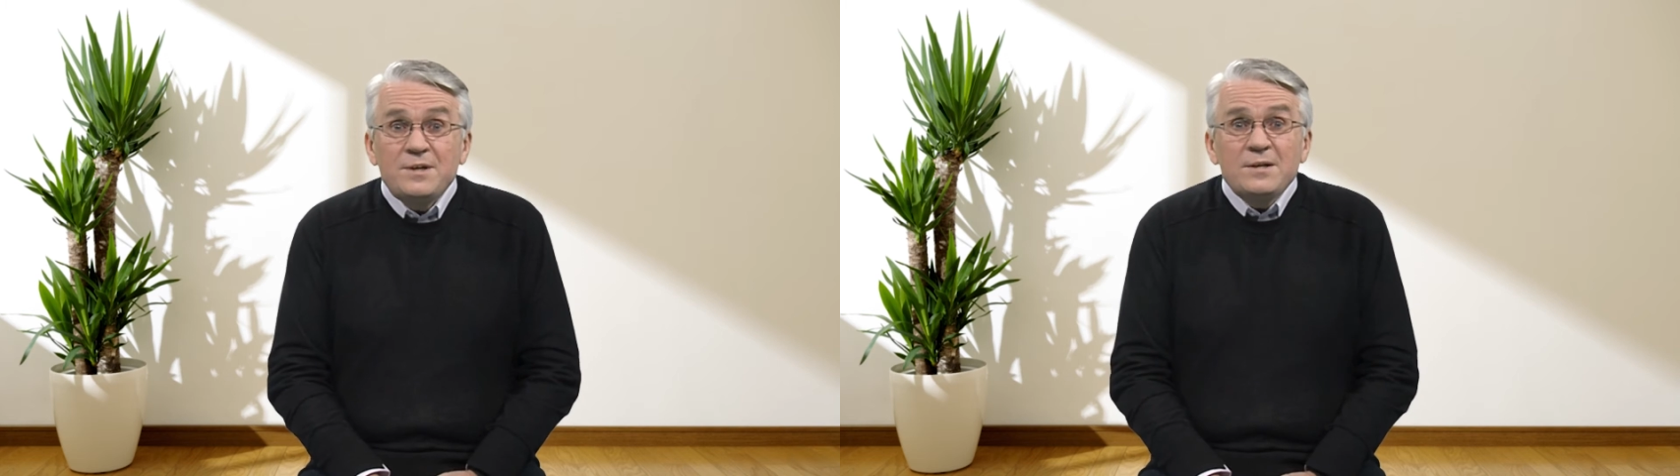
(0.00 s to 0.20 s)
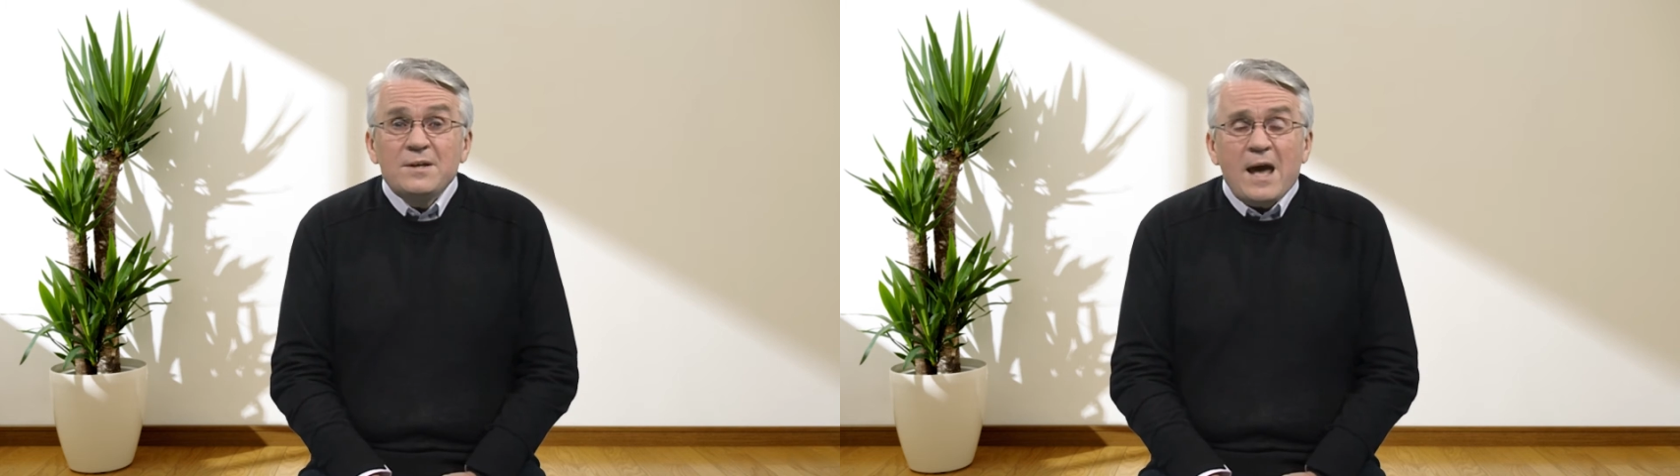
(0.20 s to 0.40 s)

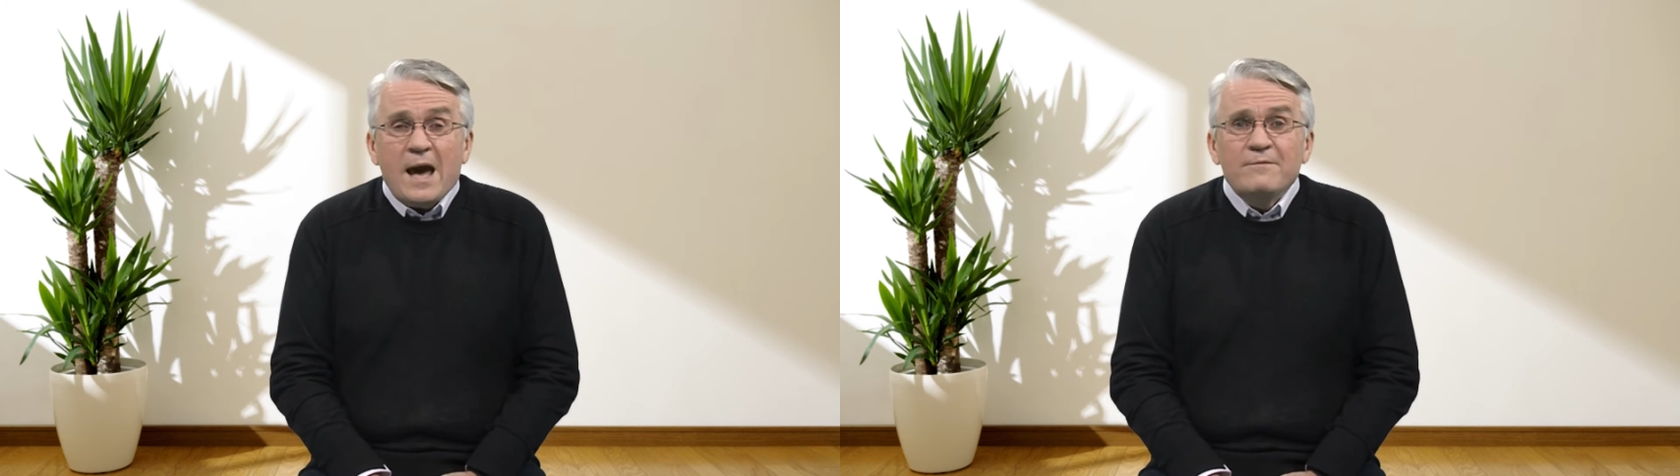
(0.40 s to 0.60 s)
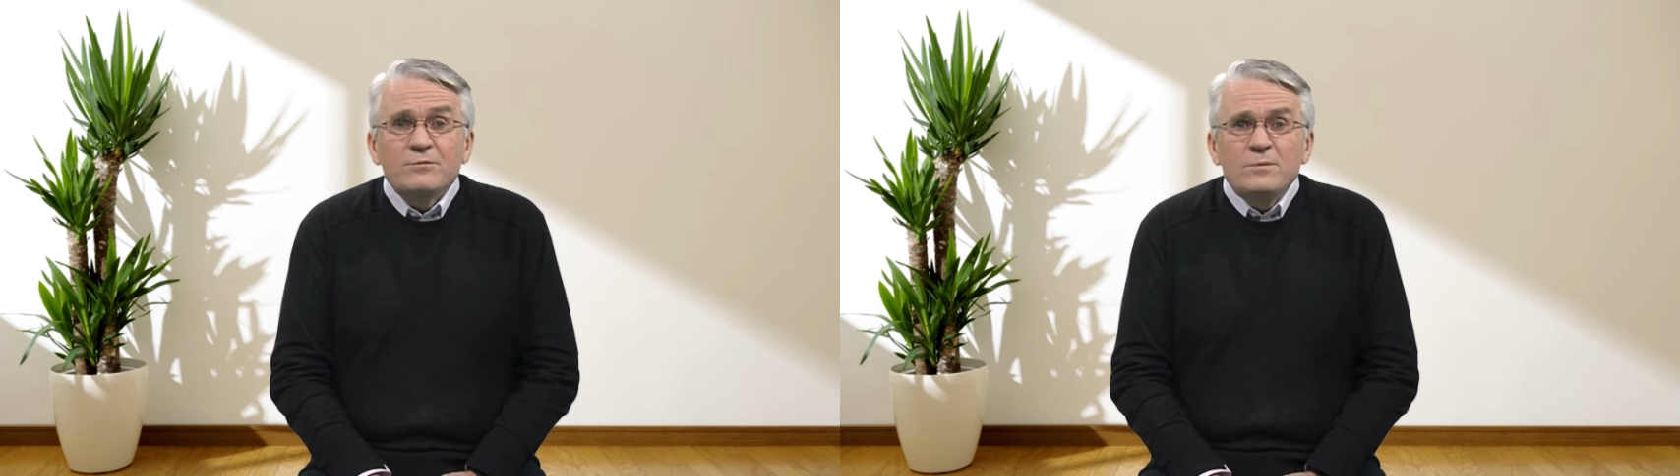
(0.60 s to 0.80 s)
didn't
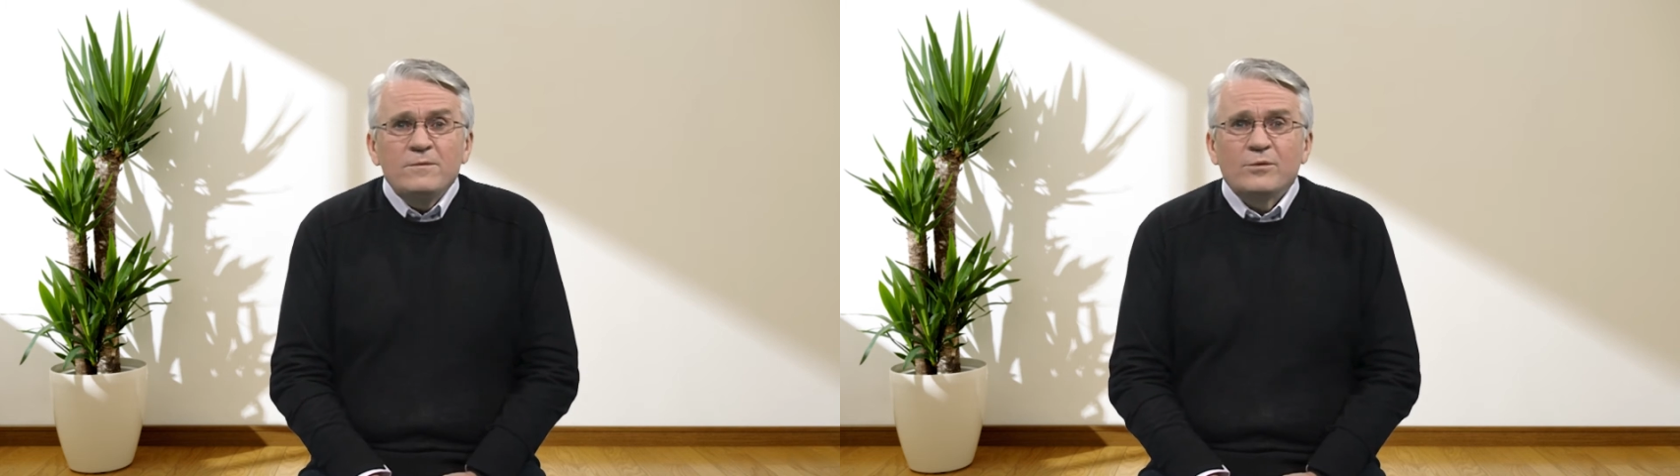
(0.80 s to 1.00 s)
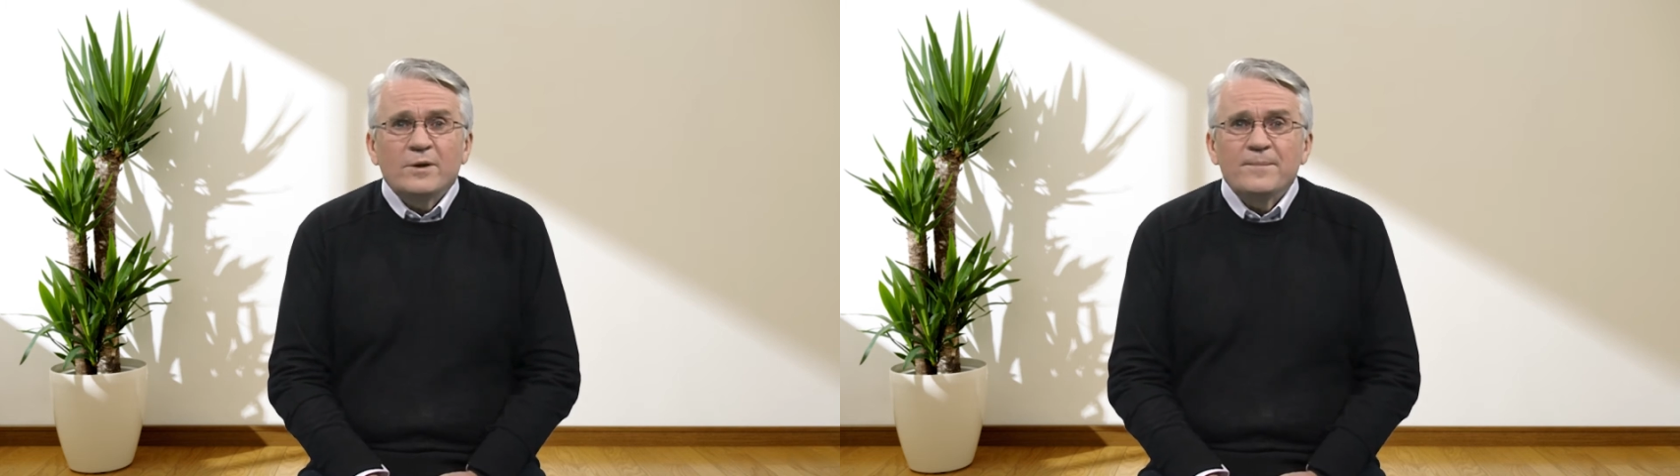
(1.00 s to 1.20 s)
have room
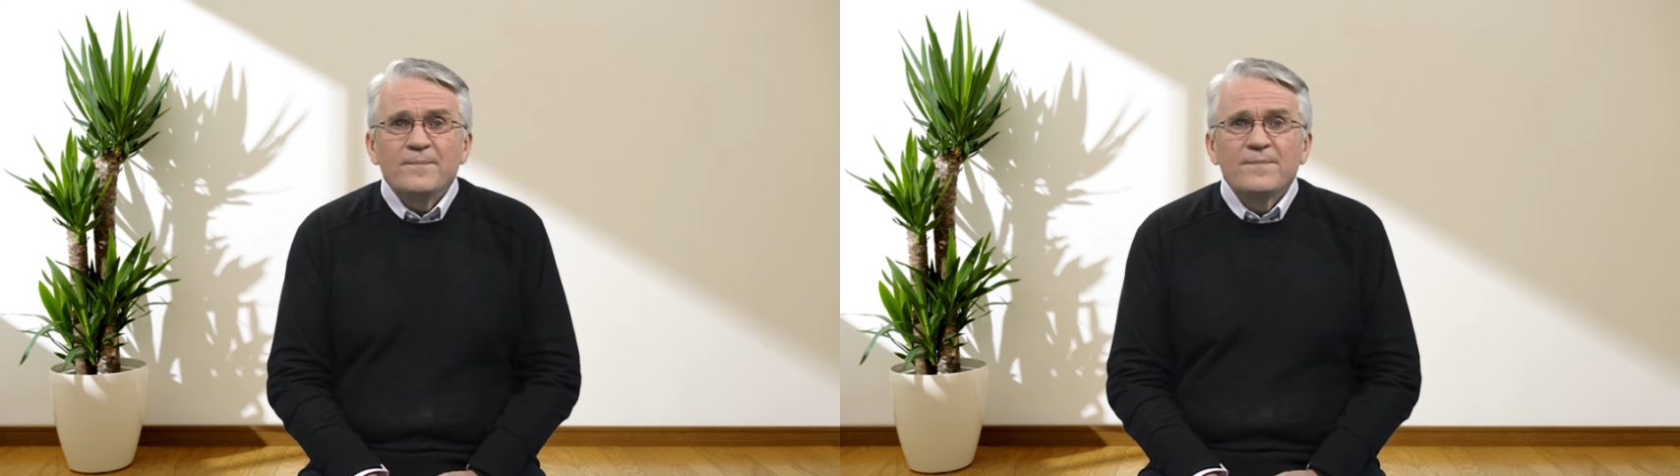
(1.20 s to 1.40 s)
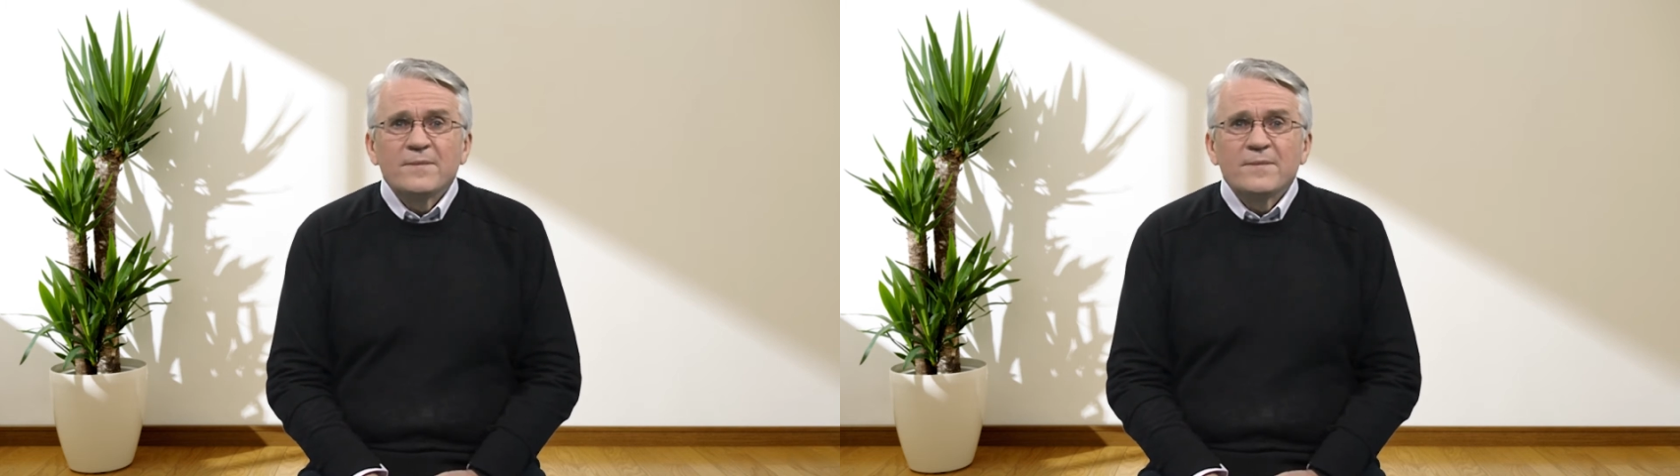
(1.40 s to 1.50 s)
for him.